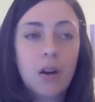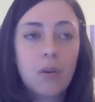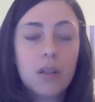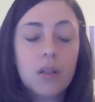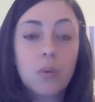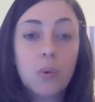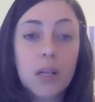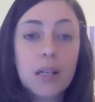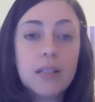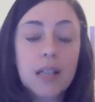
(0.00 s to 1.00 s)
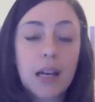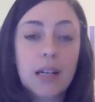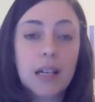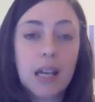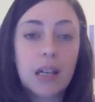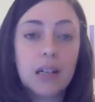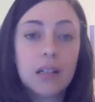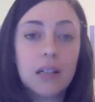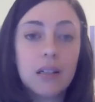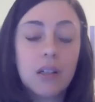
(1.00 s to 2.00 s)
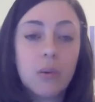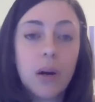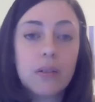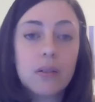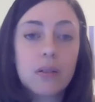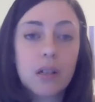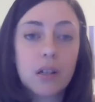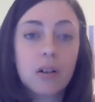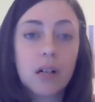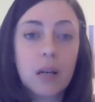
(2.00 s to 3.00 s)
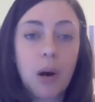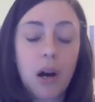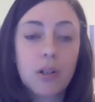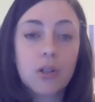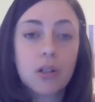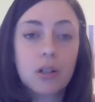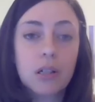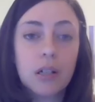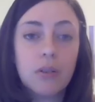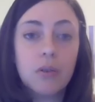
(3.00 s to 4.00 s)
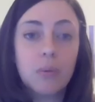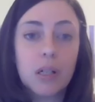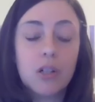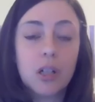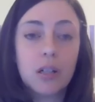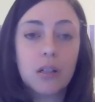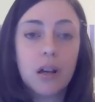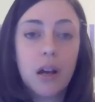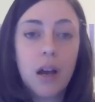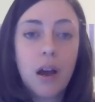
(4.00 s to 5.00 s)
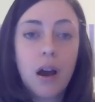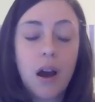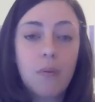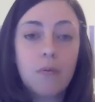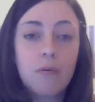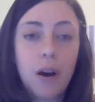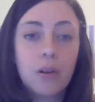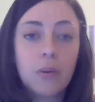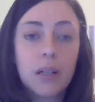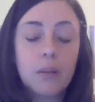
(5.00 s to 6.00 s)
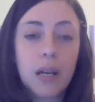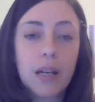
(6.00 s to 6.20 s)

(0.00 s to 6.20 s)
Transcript: really rededicated U.S. security posture in the region following